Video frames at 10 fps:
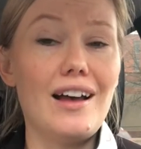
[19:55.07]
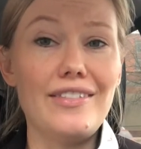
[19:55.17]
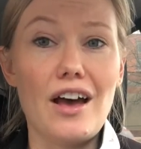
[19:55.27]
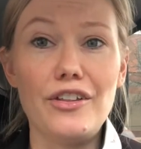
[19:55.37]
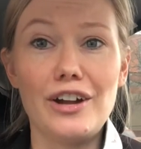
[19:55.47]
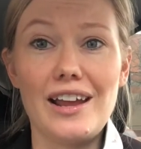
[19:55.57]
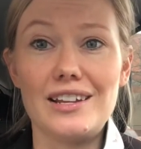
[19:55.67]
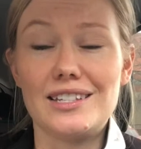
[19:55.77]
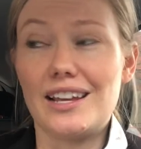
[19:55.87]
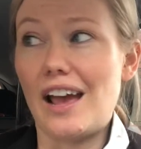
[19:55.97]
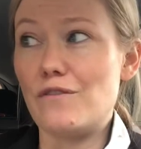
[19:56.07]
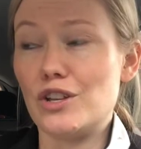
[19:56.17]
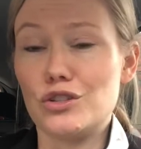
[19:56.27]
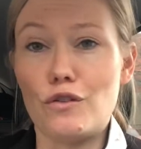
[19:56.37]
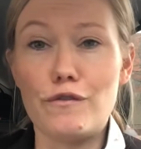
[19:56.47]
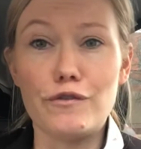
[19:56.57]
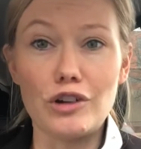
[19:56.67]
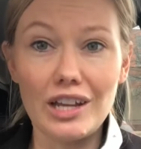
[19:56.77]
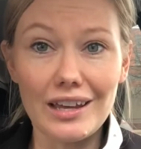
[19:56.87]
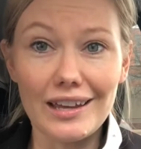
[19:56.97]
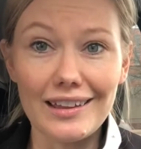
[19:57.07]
on the other hand, it's like I feel so free.